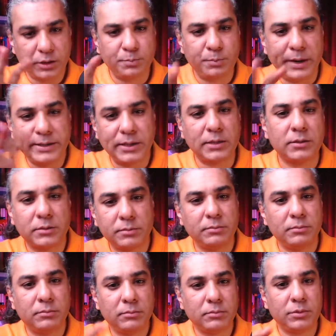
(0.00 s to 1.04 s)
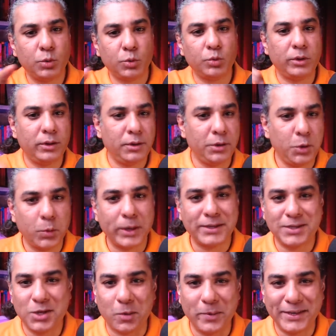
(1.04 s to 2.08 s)
this brings us to
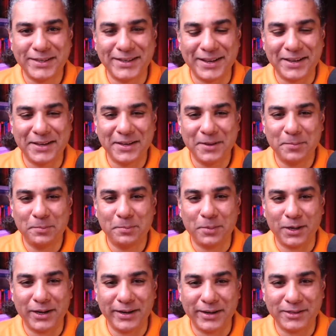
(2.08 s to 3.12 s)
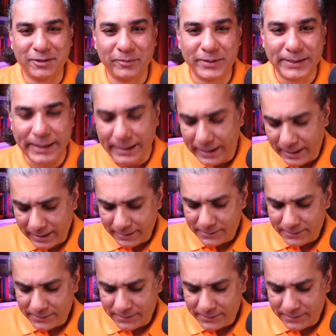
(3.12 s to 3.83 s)
US domestic politics, obviously.